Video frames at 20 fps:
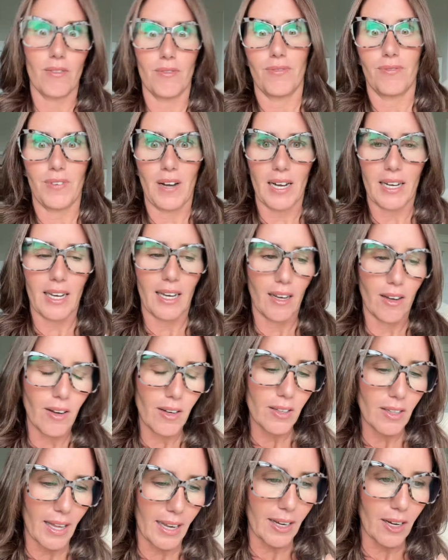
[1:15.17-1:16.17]
fucking
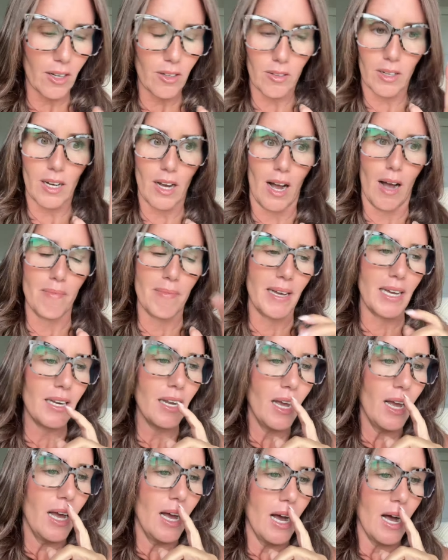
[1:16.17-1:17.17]
like
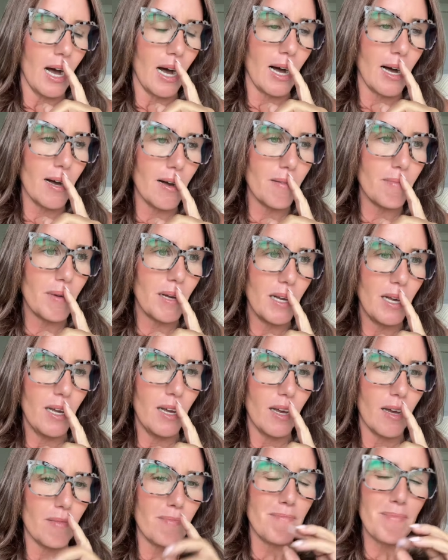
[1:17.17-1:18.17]
comment. Um,
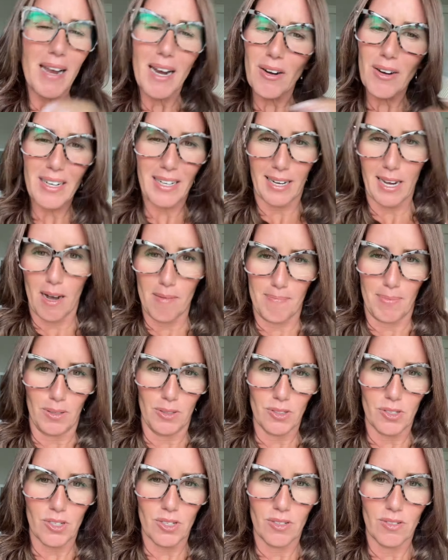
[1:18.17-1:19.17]
married
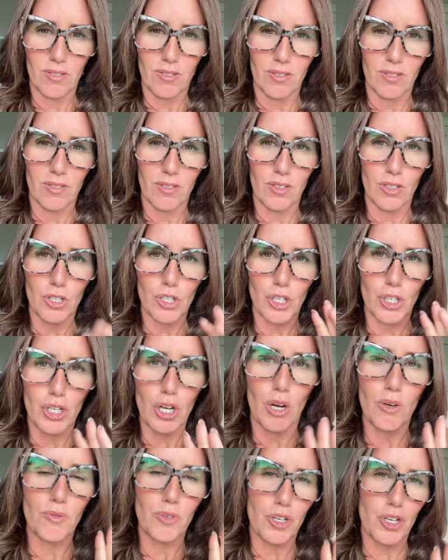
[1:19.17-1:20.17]
couples
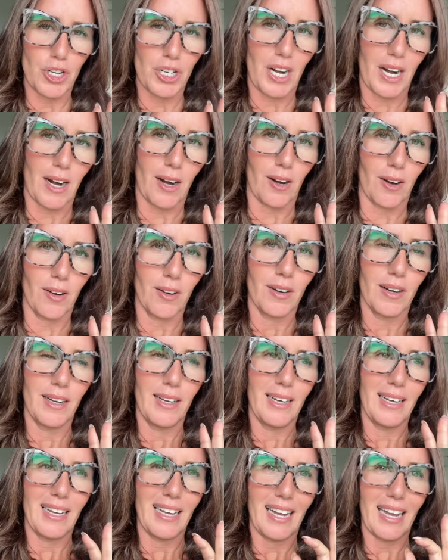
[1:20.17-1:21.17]
don't share
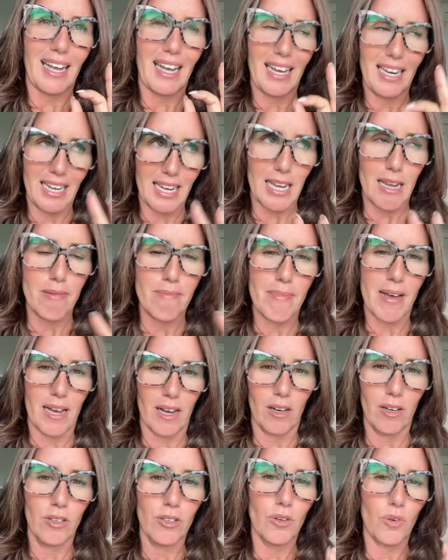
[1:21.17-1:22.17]
an
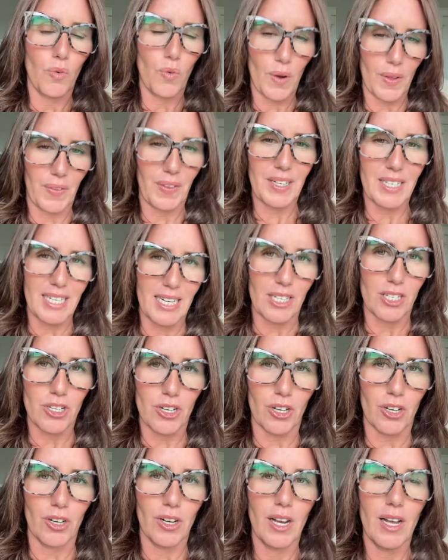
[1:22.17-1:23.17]
email with the
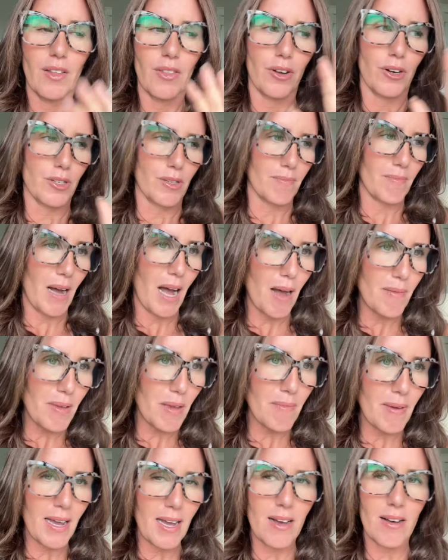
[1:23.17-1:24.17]
teacher. There's a mom
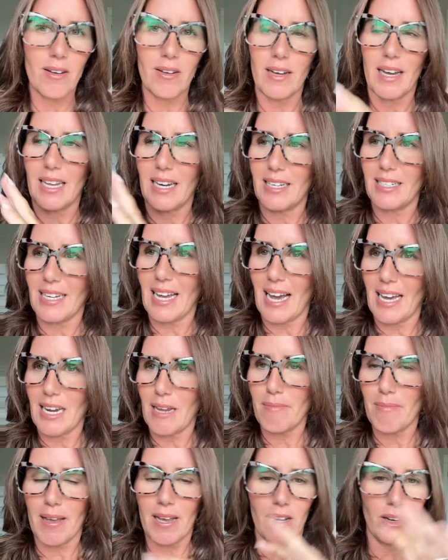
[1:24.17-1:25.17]
email and a dad
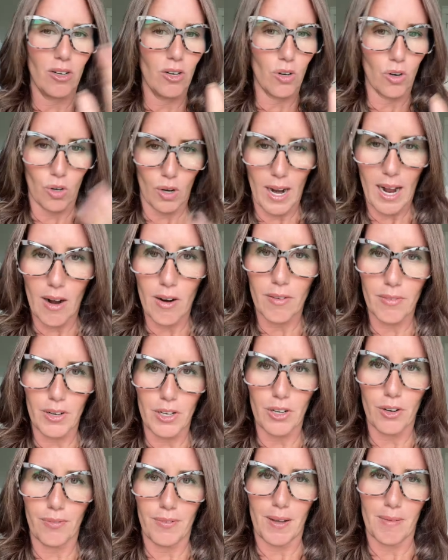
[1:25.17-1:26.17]
email or however
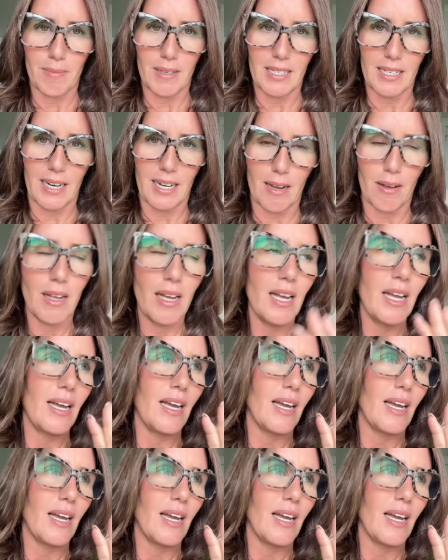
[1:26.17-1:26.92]
your family dynamic